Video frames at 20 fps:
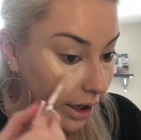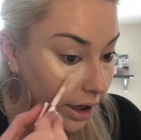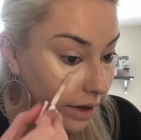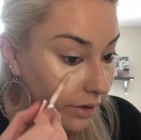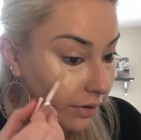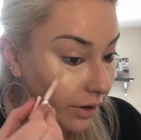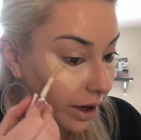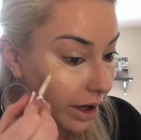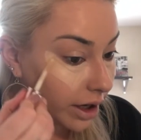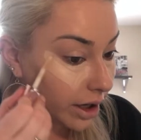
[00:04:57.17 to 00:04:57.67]

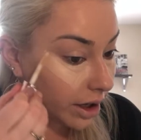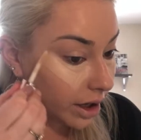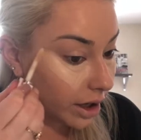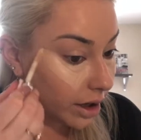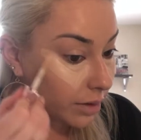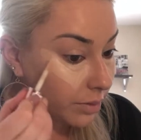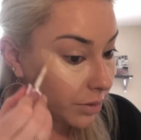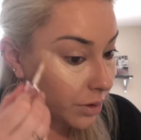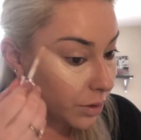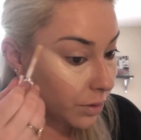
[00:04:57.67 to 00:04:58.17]
if I can
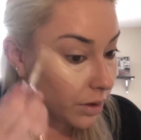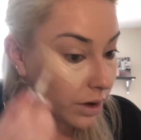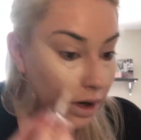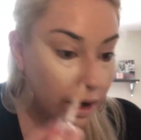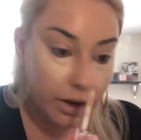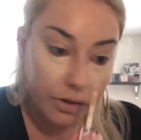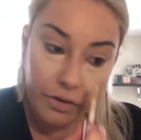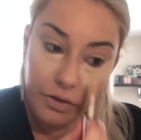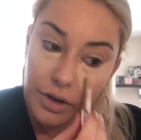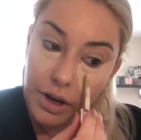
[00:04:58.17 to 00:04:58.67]
help you
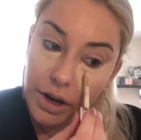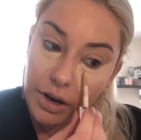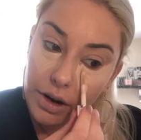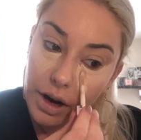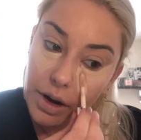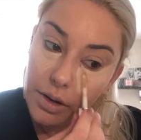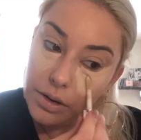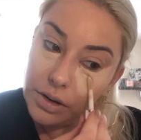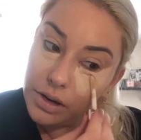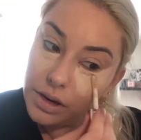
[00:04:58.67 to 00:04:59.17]
all
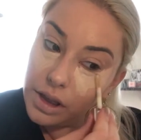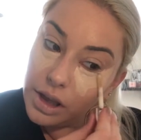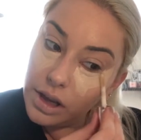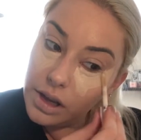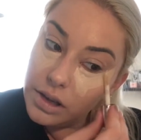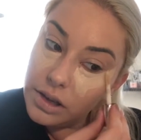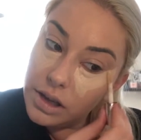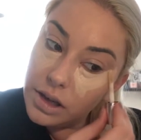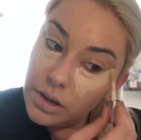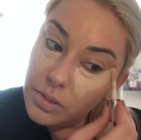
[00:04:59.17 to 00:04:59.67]
figure out
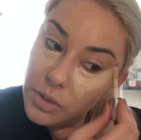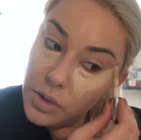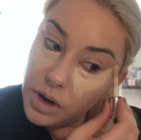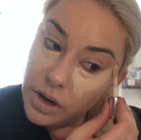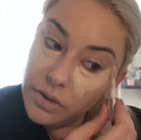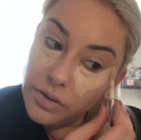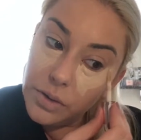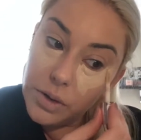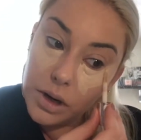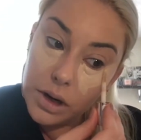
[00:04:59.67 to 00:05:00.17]
things that are
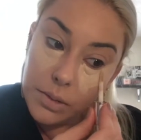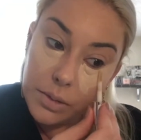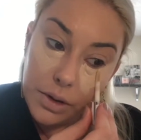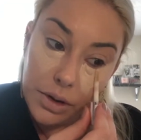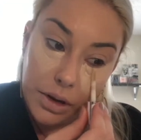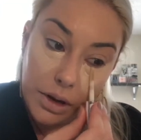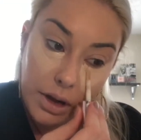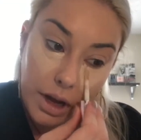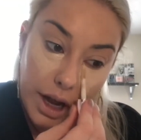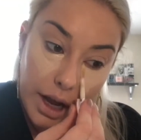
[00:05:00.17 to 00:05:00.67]
more
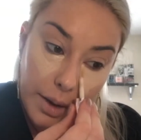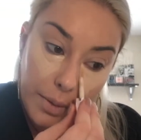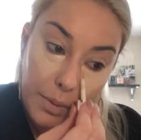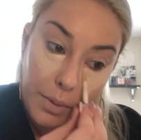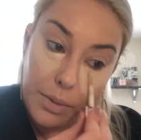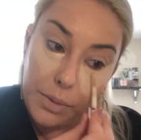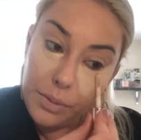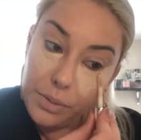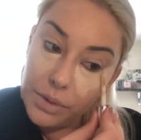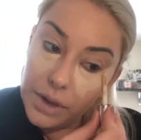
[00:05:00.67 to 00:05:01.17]
affordable, I
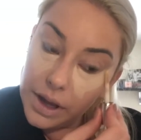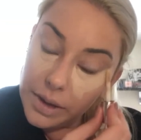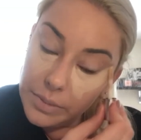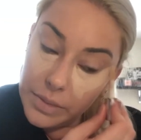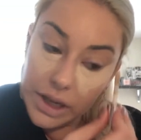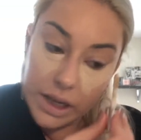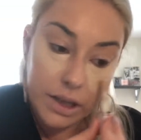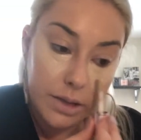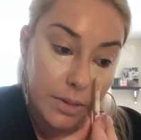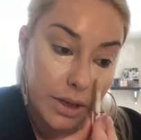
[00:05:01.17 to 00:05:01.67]
will. That
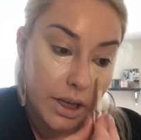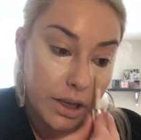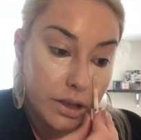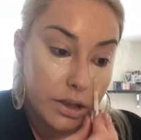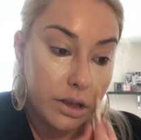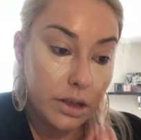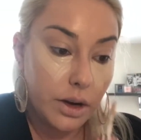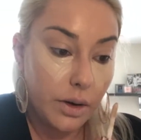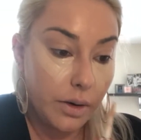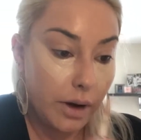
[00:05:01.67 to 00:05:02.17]
makes me
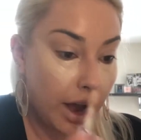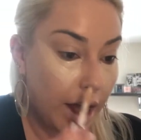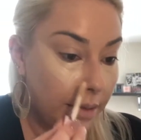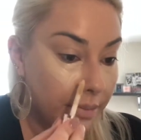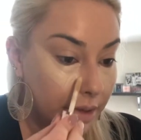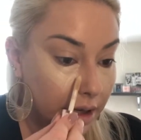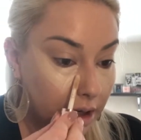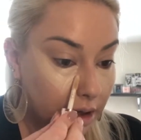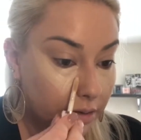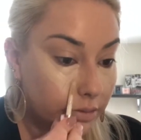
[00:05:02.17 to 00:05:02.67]
so
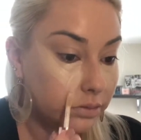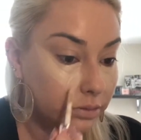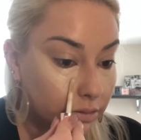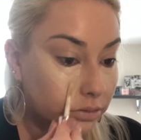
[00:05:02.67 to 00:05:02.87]
happy.